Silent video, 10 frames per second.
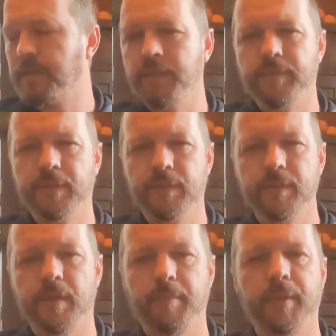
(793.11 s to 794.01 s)
even though
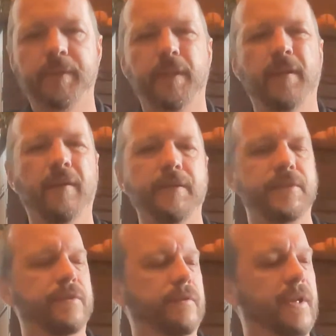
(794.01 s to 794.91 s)
it's not plugged in. I'll
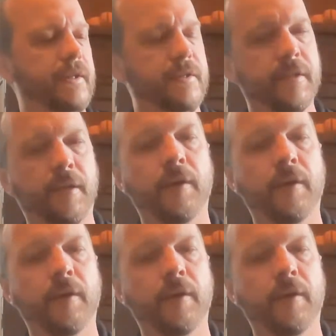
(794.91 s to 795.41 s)
just do it like this.